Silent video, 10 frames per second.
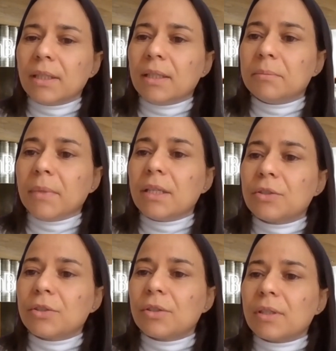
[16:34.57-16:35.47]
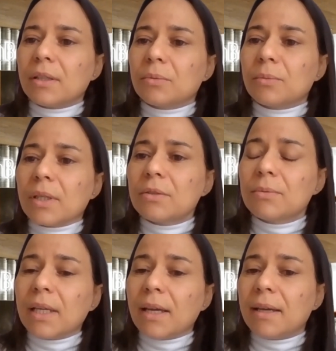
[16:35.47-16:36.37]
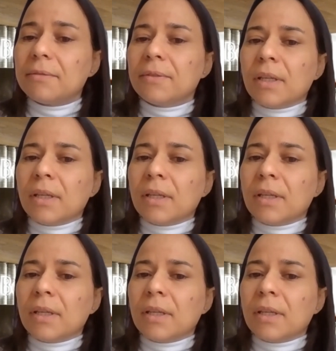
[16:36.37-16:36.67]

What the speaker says: and making sure that once we have